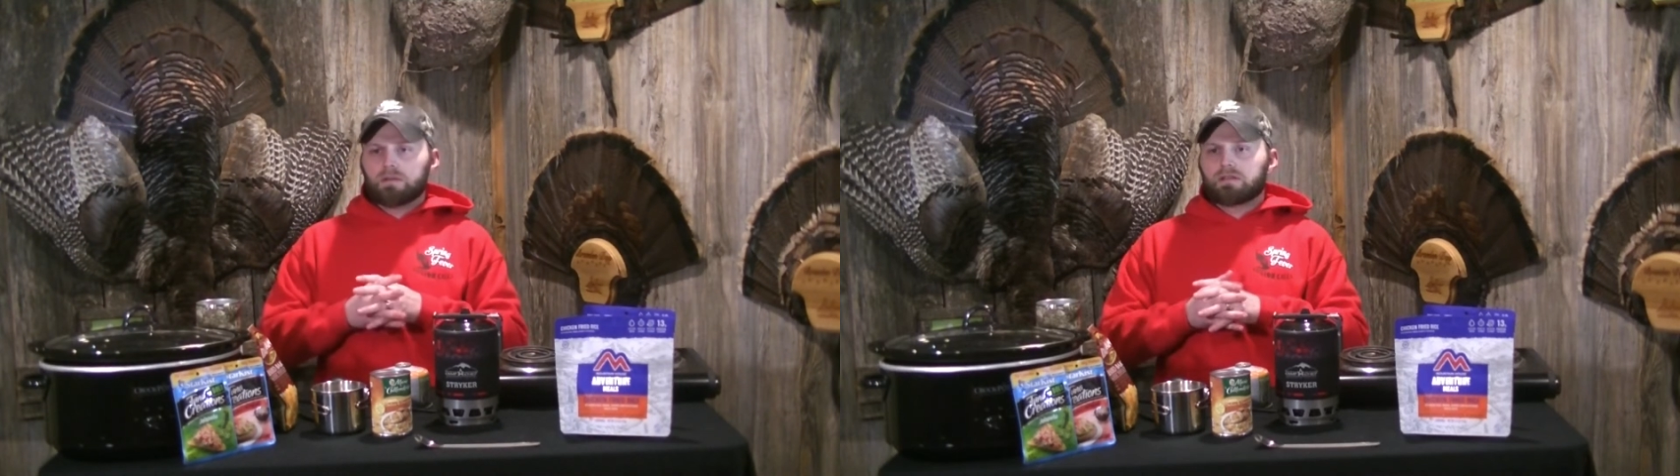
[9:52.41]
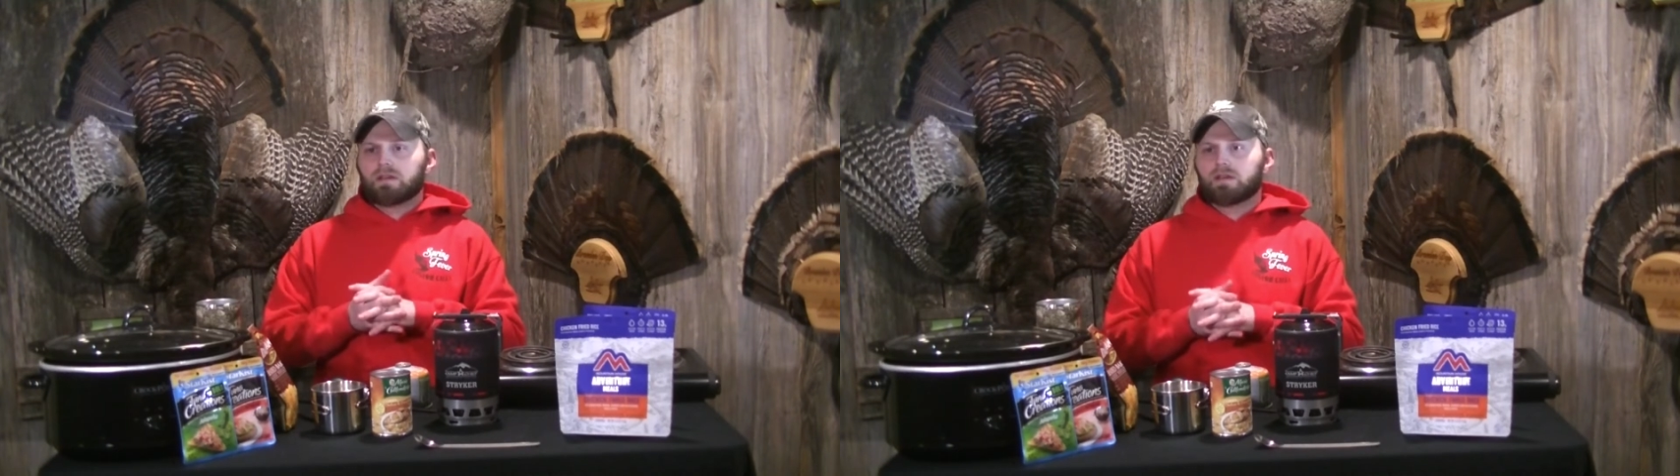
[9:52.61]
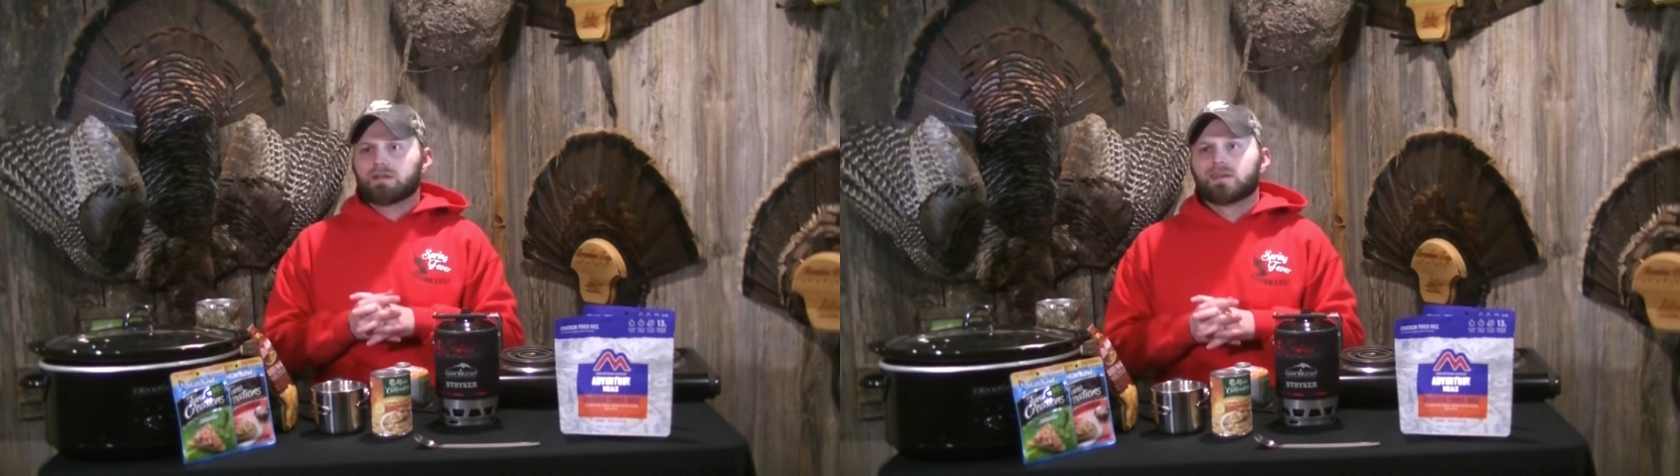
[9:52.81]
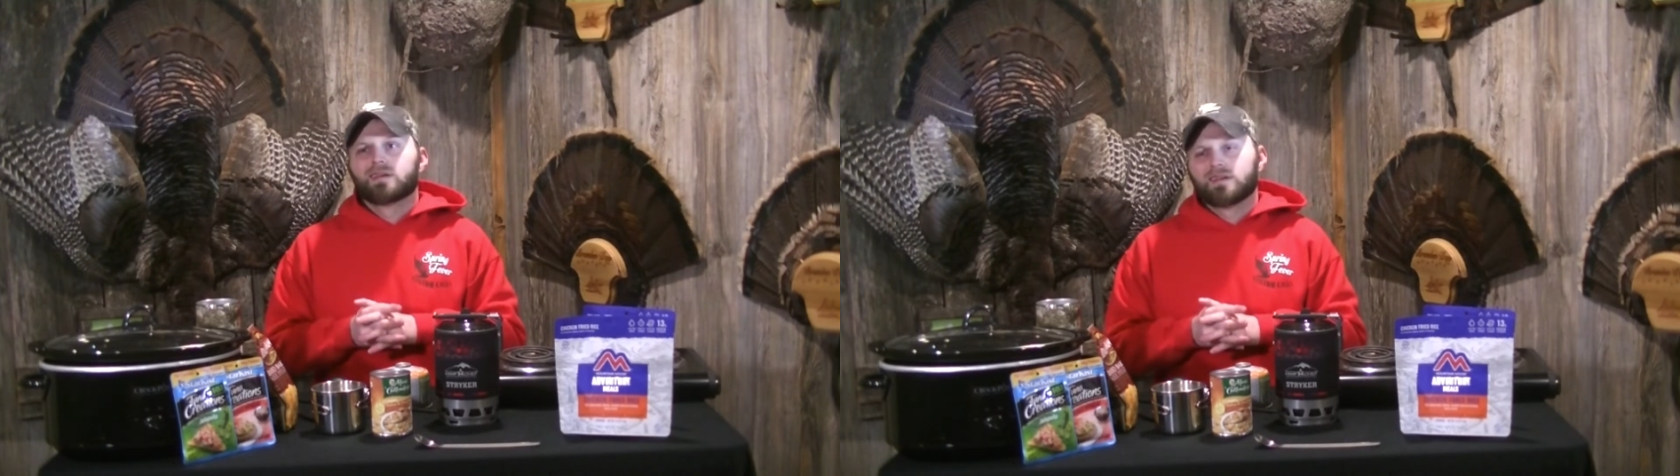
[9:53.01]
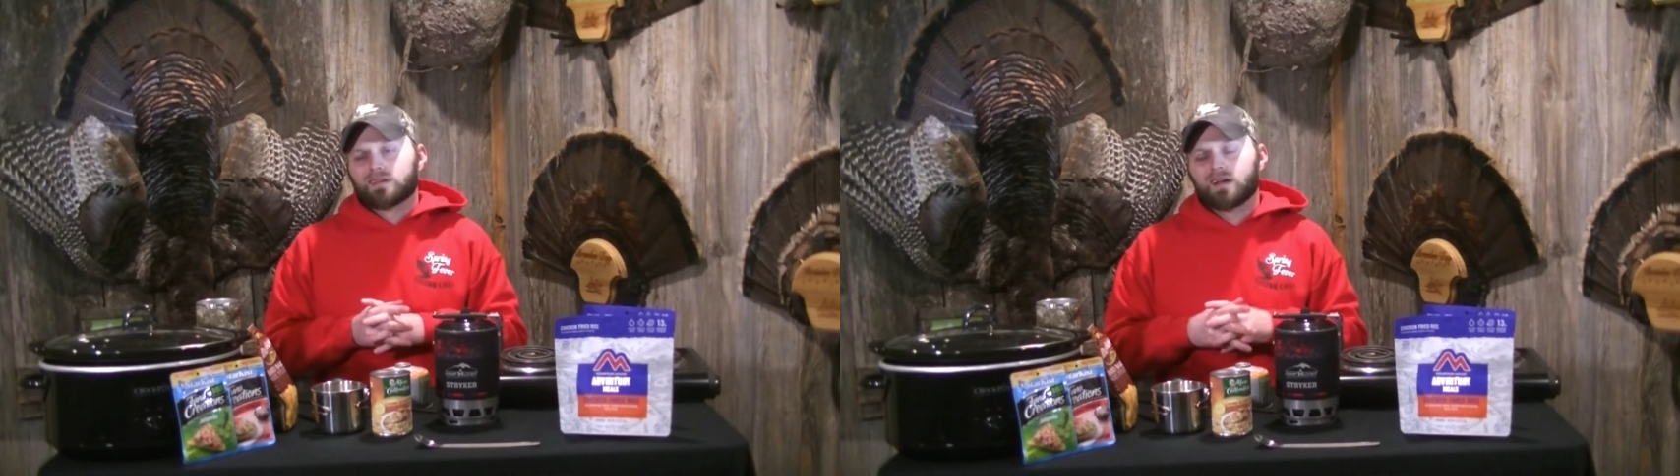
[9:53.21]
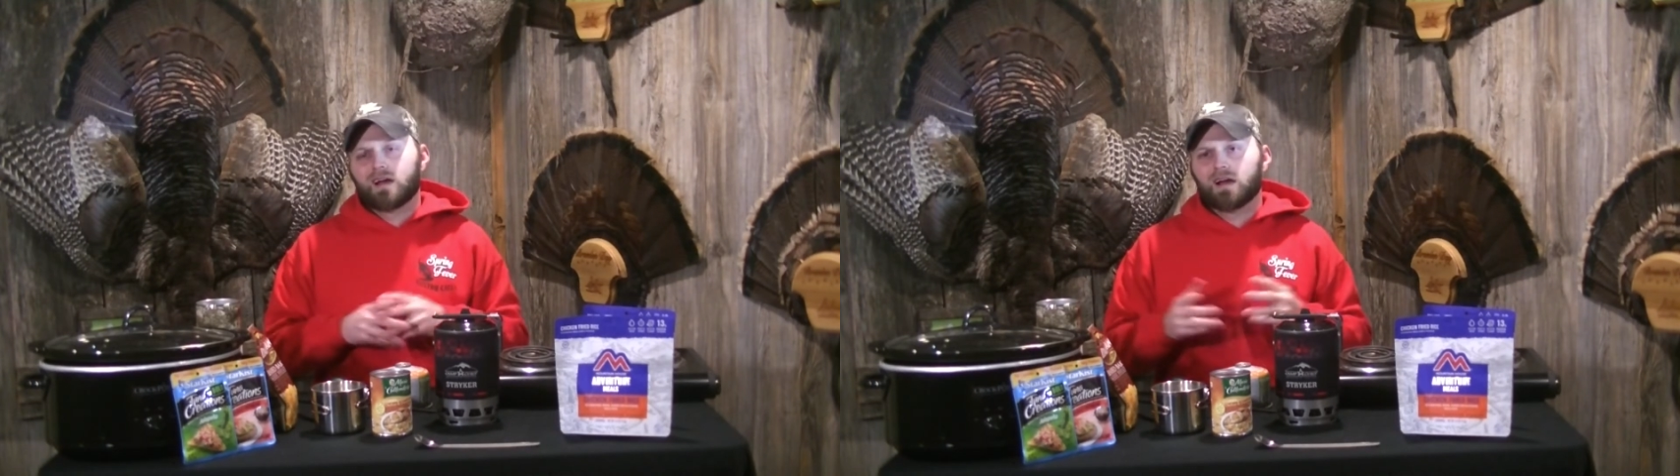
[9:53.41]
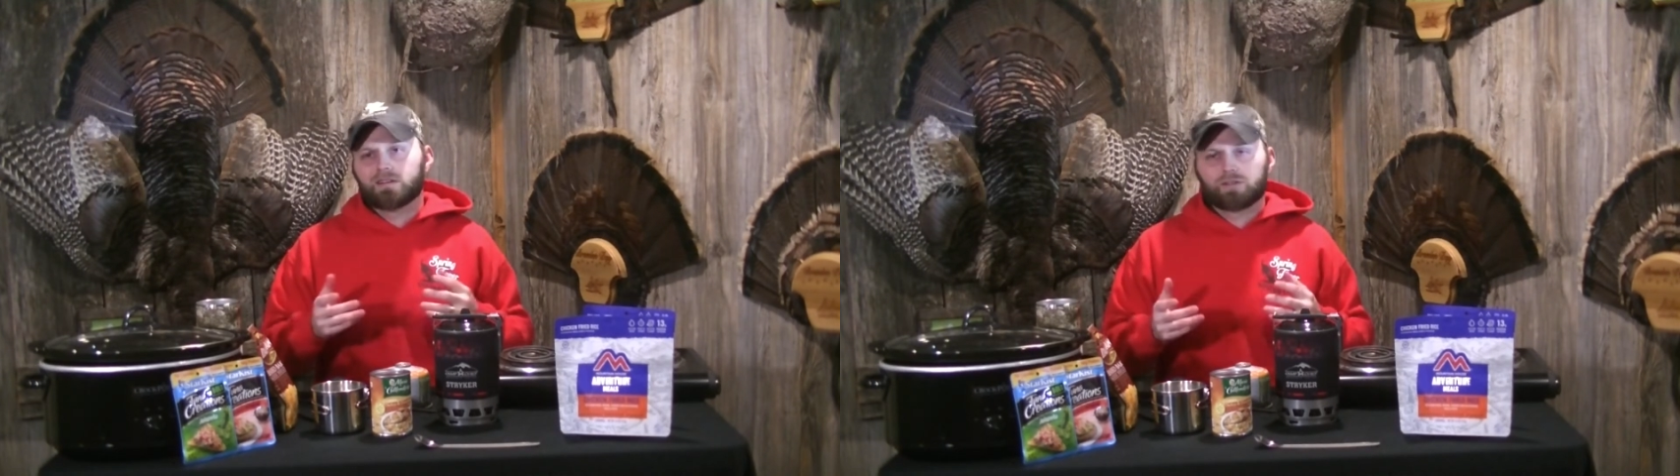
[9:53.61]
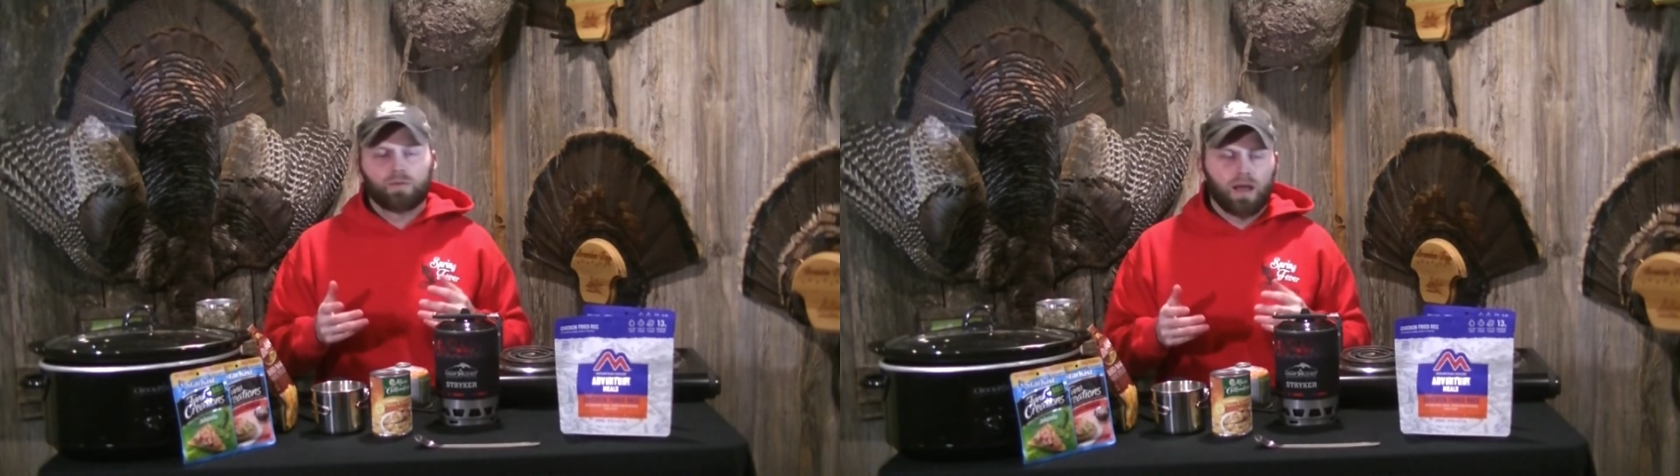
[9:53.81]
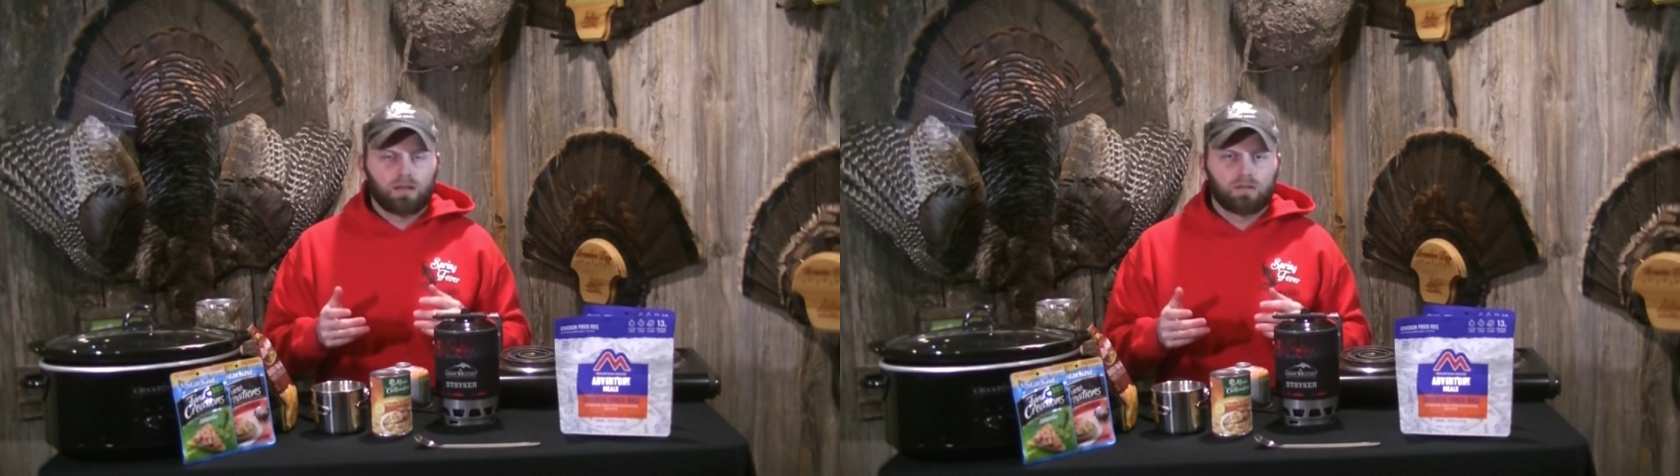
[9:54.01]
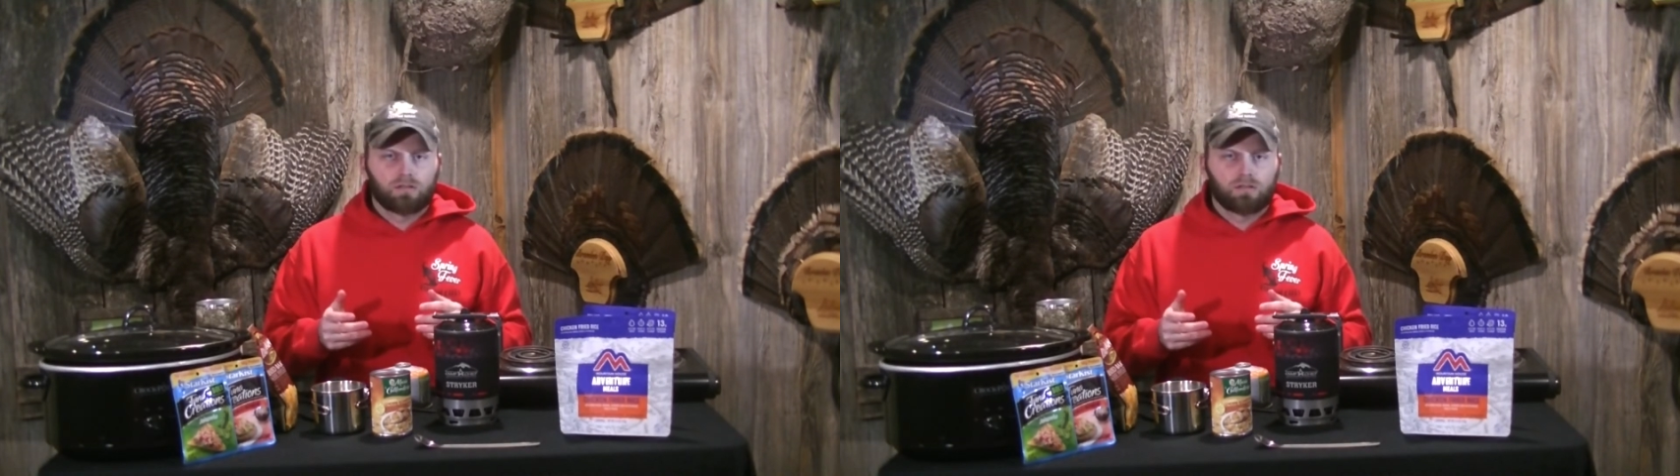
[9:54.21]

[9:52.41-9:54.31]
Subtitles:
Now, you may be thinking, I'll just go